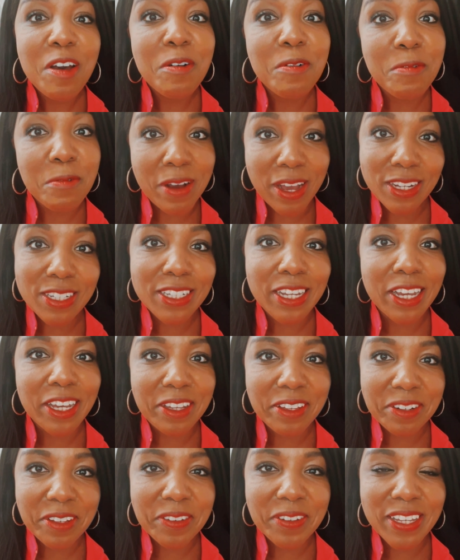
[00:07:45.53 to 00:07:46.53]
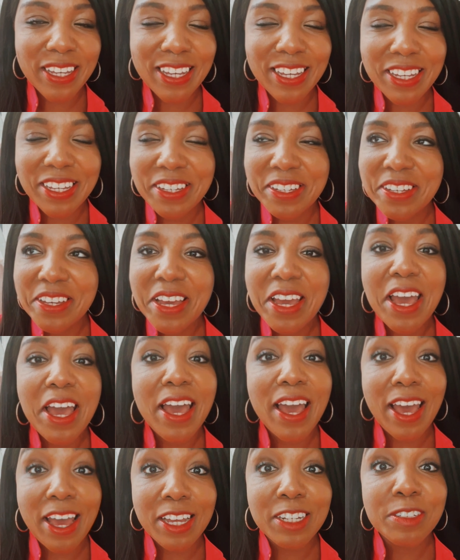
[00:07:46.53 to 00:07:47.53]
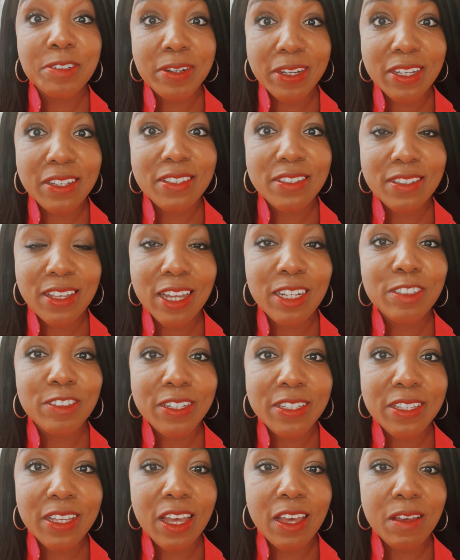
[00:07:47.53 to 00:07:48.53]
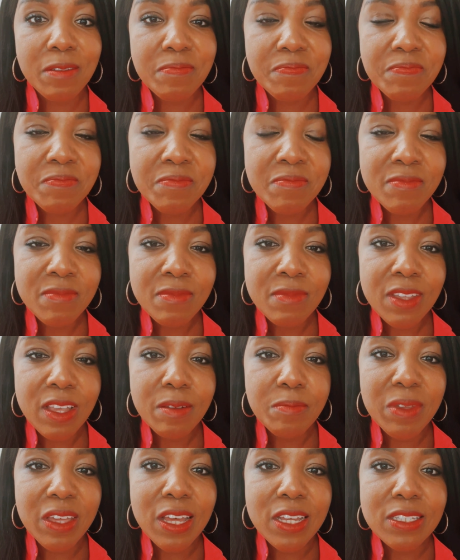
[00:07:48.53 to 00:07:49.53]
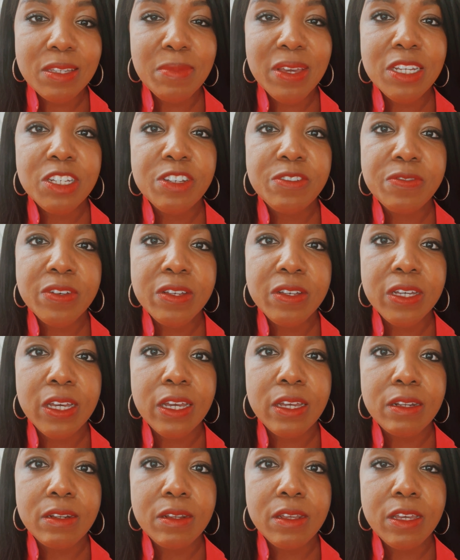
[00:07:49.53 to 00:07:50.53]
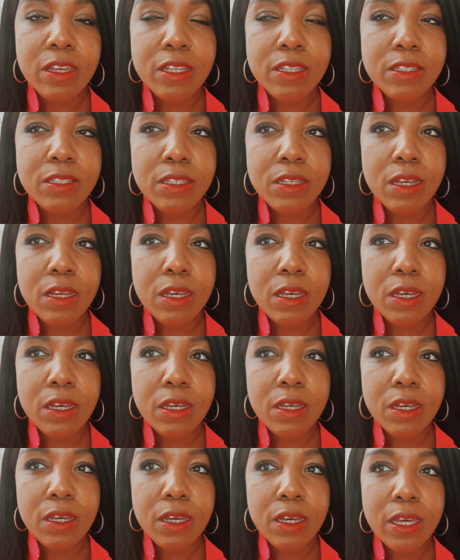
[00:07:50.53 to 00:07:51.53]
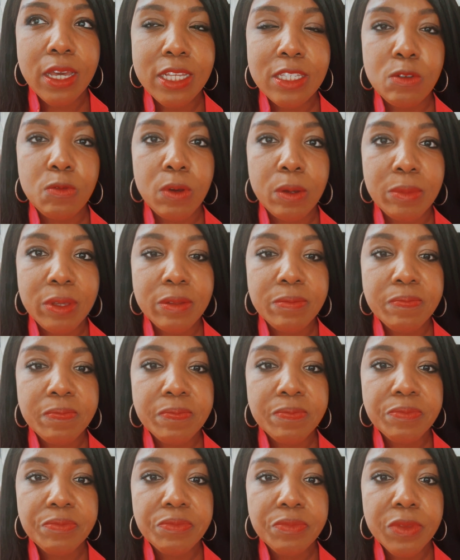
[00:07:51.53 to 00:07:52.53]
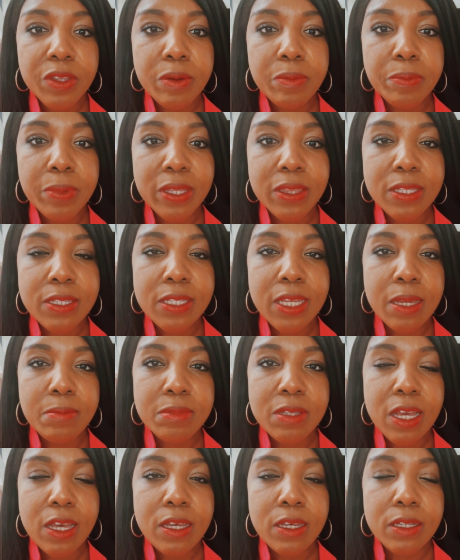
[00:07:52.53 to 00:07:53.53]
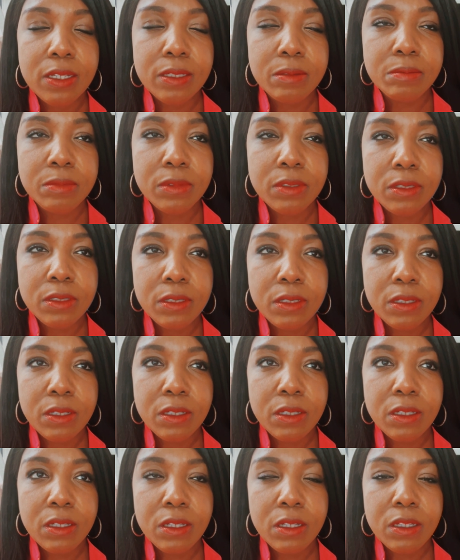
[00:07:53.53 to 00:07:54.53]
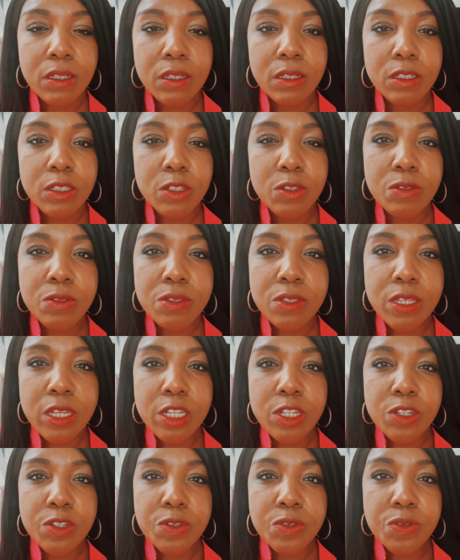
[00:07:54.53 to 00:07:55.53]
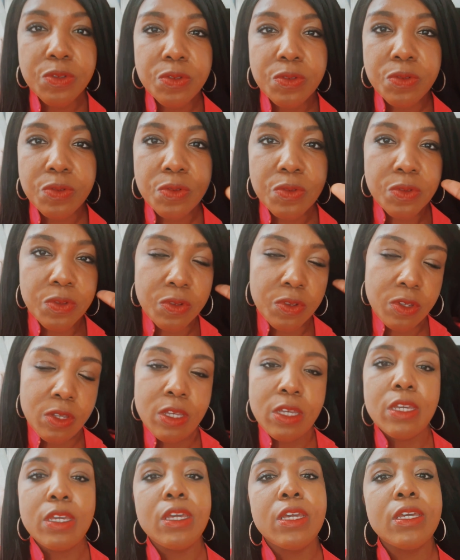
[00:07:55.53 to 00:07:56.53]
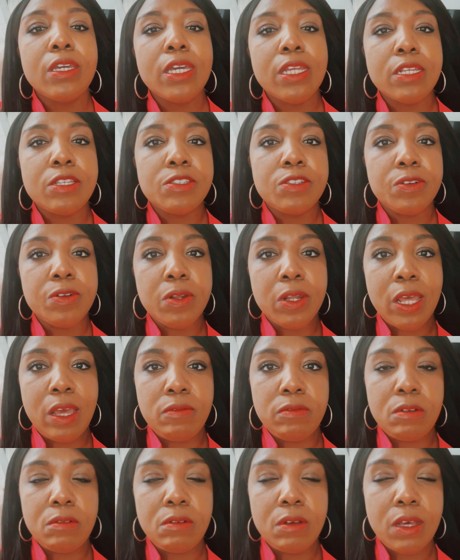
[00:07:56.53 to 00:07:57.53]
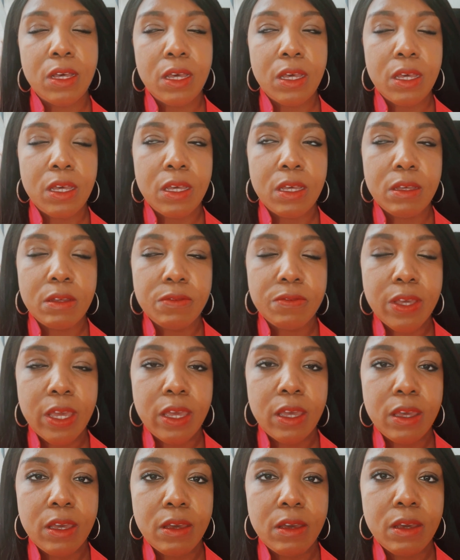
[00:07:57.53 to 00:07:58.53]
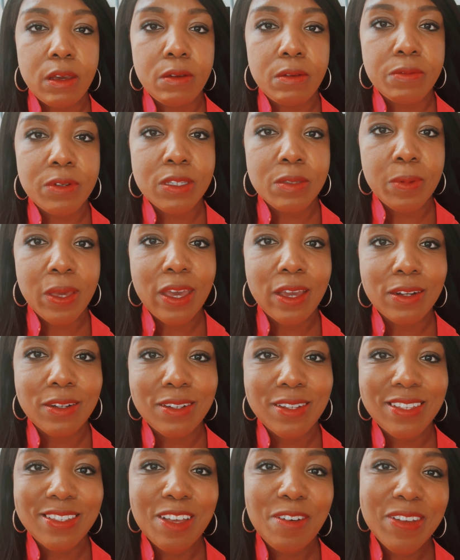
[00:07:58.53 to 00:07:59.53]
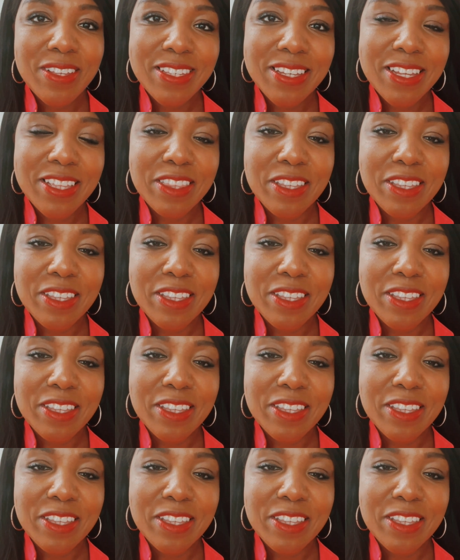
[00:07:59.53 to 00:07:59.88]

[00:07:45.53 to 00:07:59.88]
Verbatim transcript: watch out, okay? I dress, I dress up because it makes you feel good is, as a woman, but at the same time, you tend to get a certain level of respect. It's always a good